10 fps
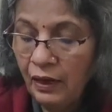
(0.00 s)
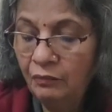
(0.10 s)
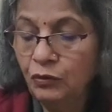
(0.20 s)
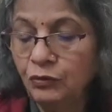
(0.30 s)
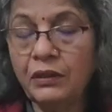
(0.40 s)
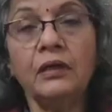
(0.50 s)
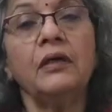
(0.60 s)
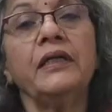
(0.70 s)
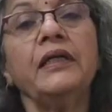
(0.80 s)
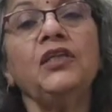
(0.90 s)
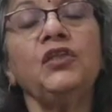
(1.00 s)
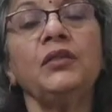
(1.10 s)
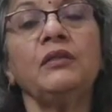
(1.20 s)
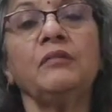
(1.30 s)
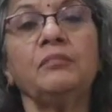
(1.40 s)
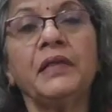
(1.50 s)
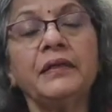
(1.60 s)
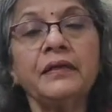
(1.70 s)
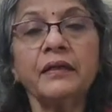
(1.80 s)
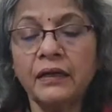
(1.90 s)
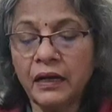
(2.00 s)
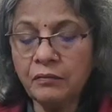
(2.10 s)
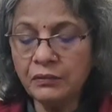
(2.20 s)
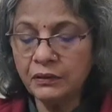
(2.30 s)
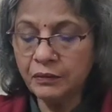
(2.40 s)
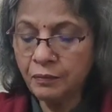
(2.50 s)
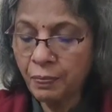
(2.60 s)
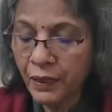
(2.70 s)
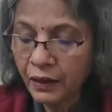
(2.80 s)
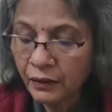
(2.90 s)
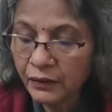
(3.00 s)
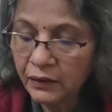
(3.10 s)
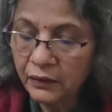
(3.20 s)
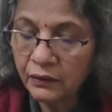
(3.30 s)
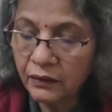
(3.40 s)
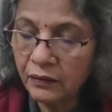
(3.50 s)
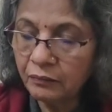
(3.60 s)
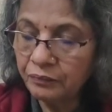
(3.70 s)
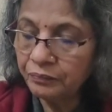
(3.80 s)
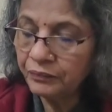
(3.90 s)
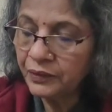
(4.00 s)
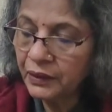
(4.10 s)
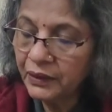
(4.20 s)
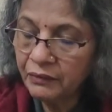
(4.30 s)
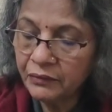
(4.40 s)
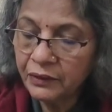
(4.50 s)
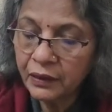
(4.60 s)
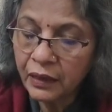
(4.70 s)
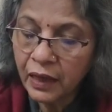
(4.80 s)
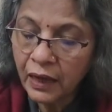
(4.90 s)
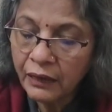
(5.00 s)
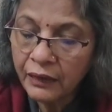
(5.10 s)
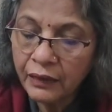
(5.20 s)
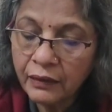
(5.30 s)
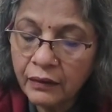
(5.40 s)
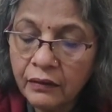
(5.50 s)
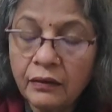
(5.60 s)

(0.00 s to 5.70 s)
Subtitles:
I'm using each 10 grams these leaves, and then